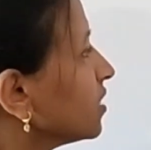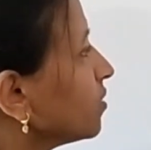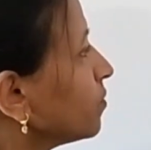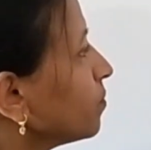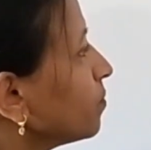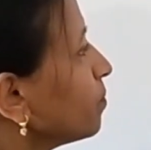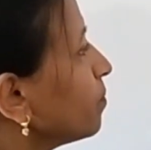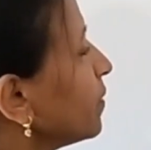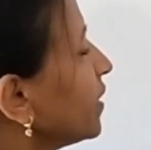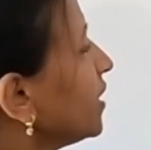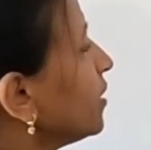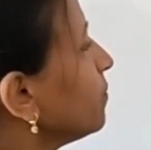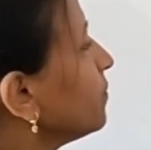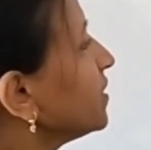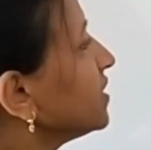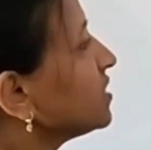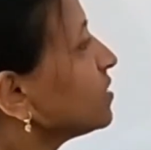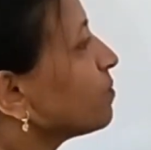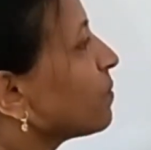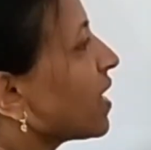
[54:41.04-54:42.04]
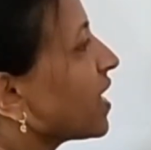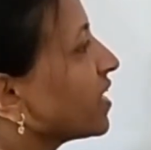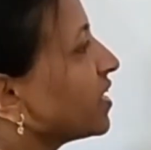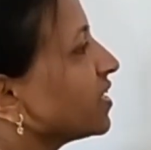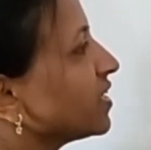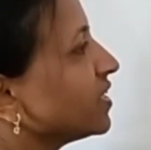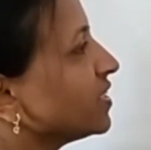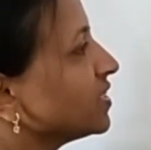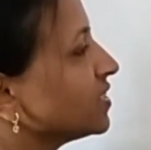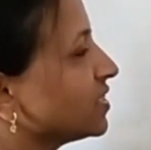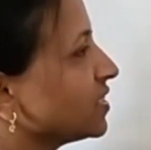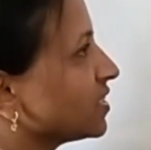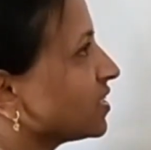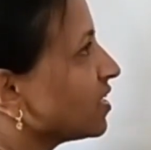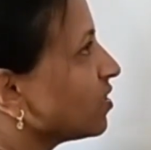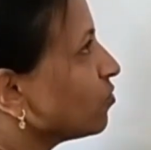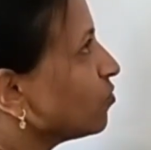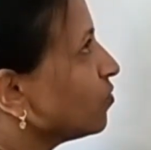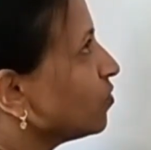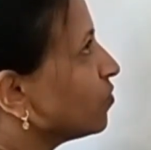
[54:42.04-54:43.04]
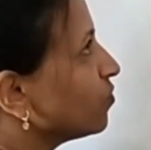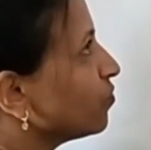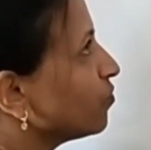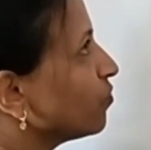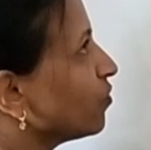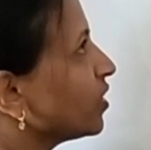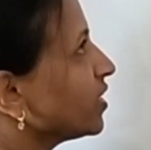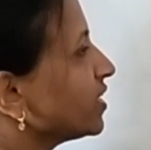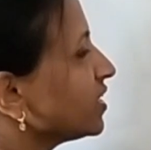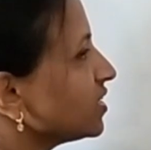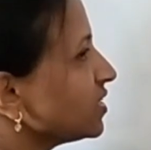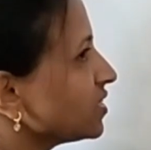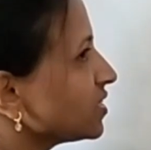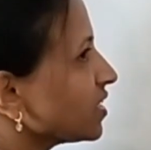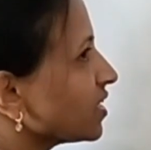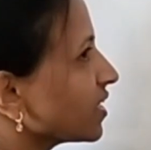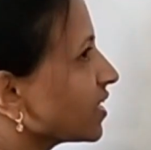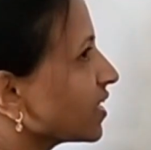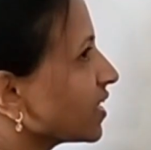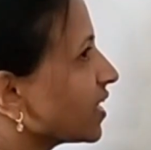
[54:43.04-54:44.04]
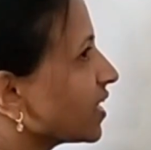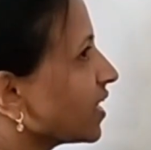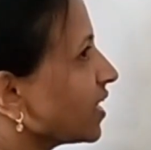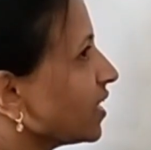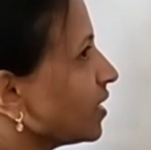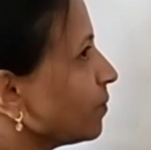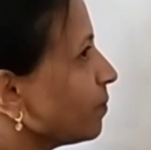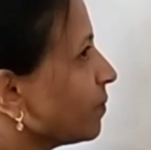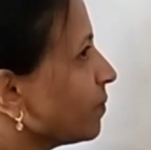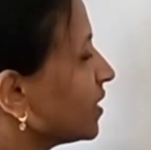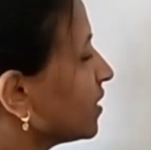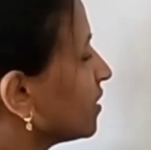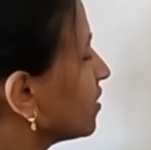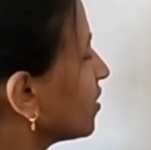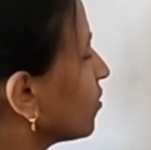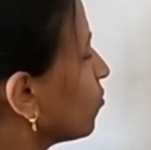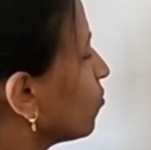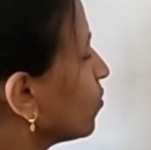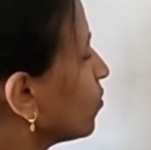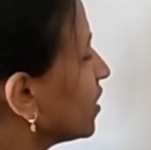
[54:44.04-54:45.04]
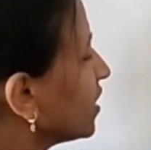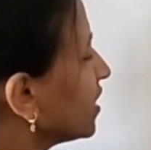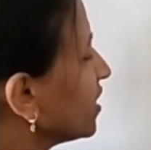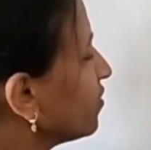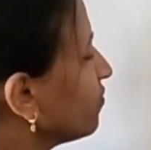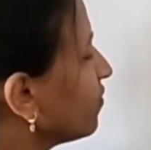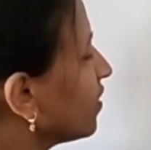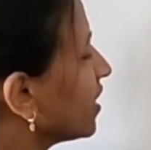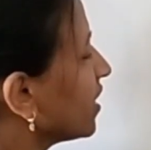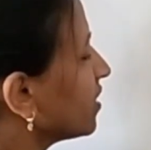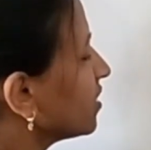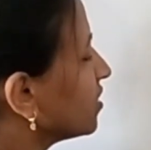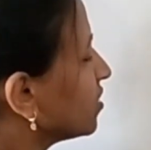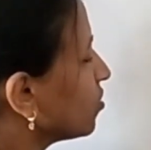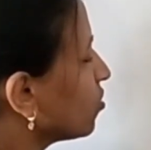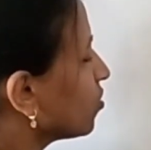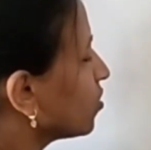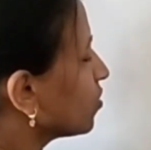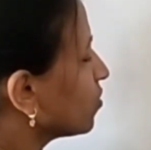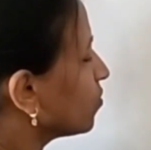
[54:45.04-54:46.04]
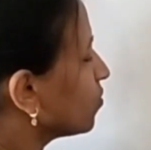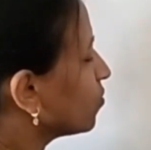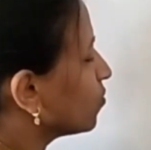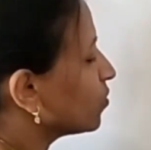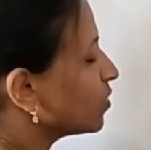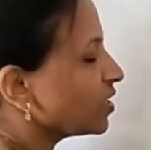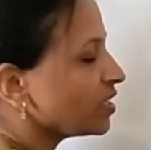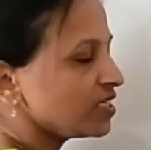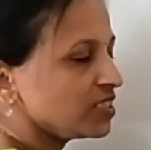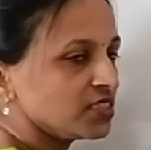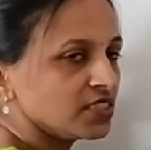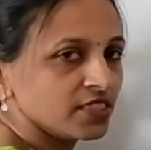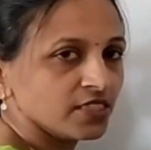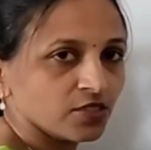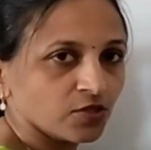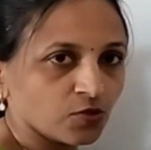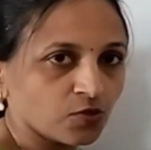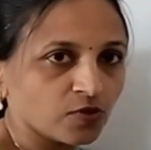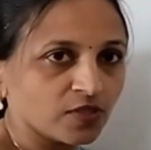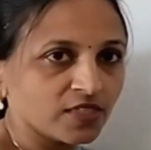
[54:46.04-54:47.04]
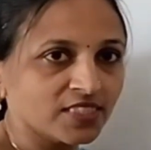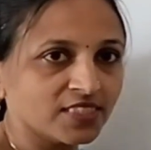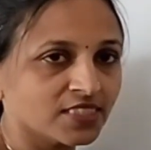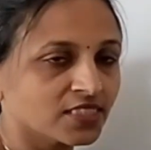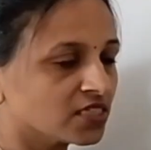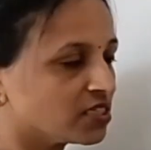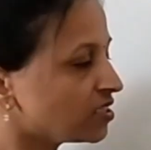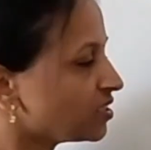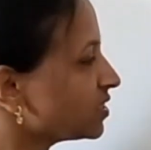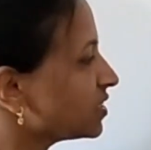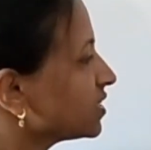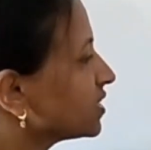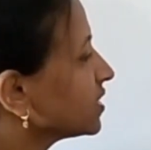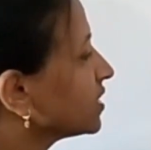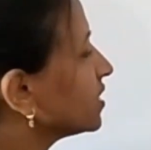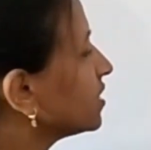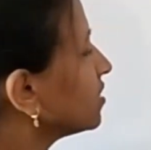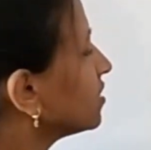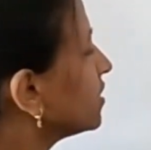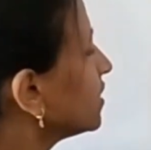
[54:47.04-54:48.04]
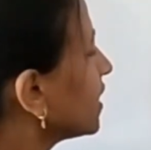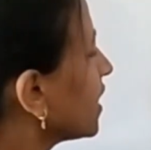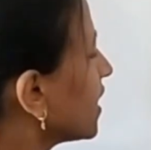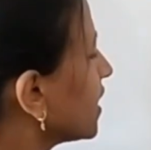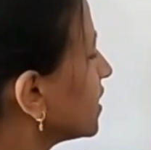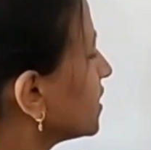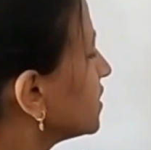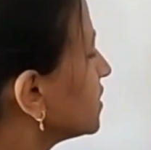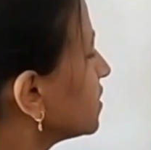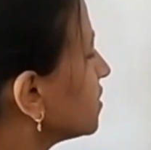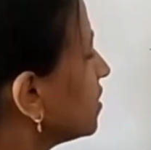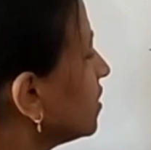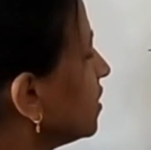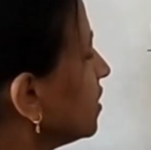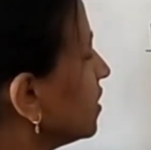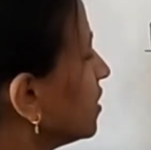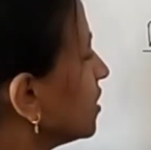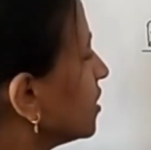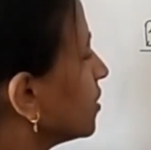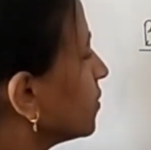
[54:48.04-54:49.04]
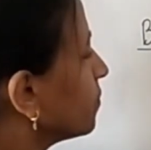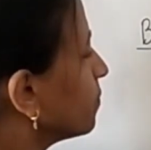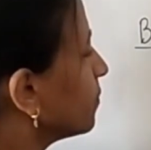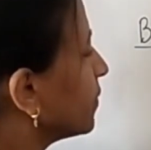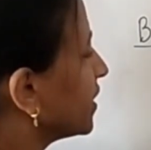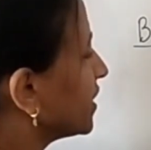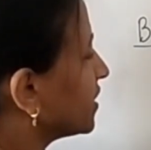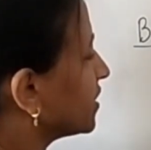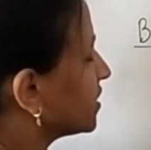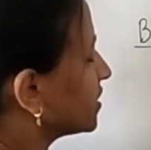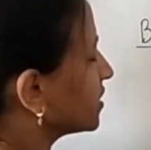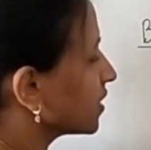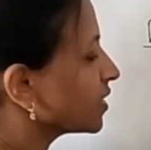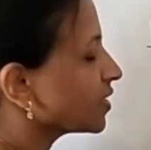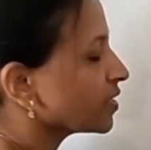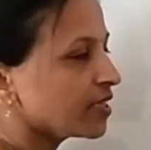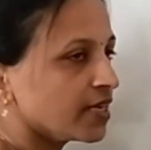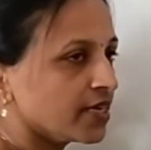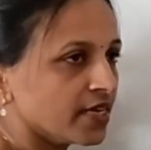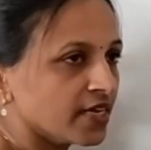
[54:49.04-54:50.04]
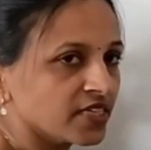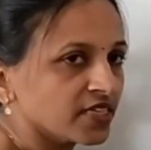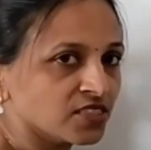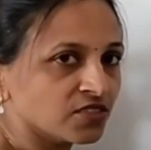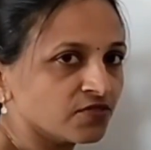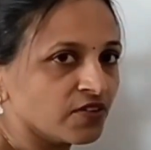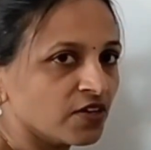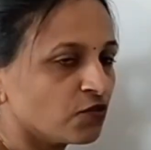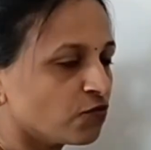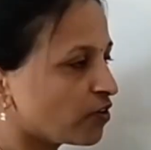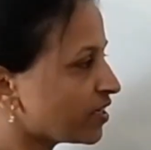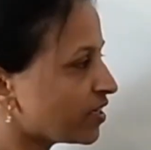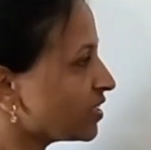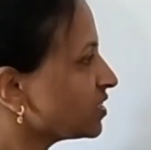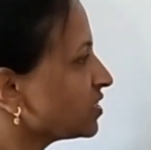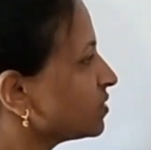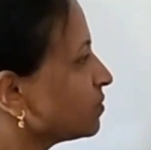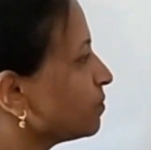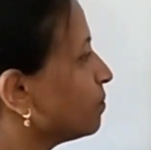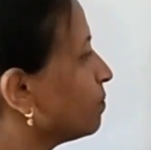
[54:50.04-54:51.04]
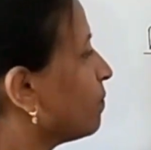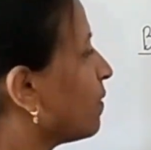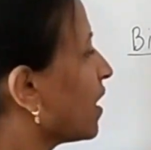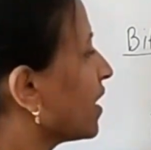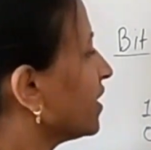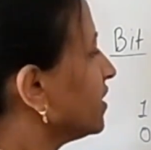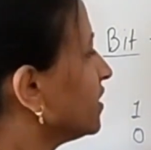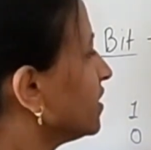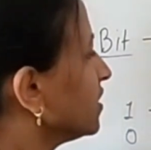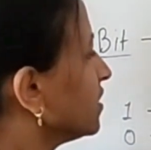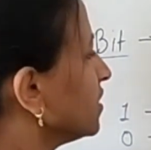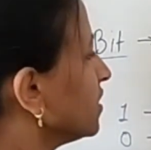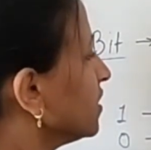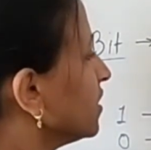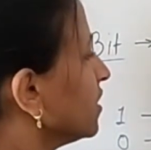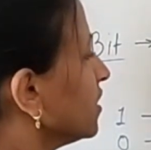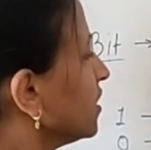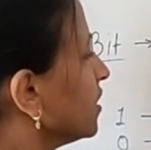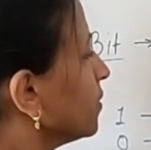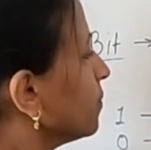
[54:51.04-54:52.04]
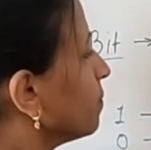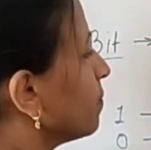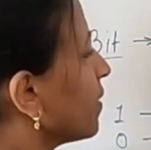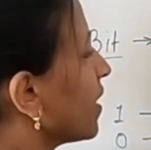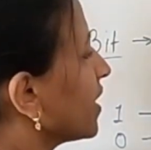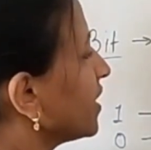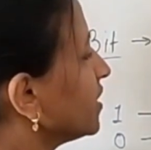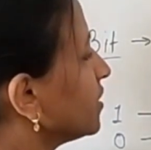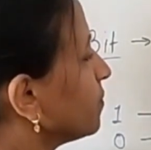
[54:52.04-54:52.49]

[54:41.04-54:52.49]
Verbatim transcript: Bit means binary digit. Now what is again bit? Only one or only zero is considered as a bit. The next one, what is byte? Byte